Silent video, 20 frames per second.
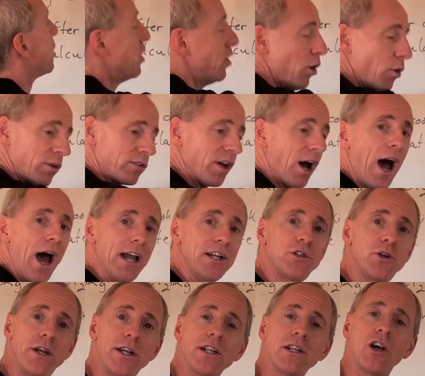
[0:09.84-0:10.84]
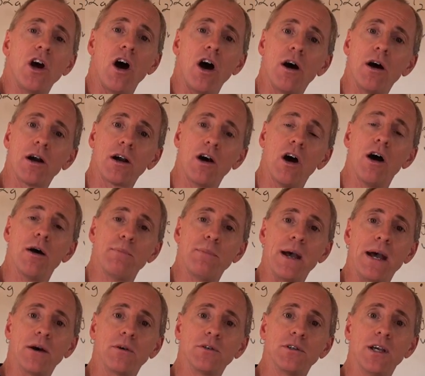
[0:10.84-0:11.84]
but you know it's a hydrated com
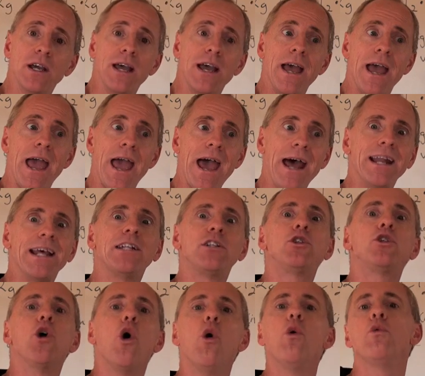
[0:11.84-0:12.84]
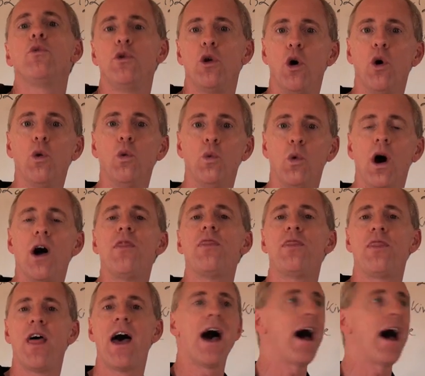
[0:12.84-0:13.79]
compound, and I don't know what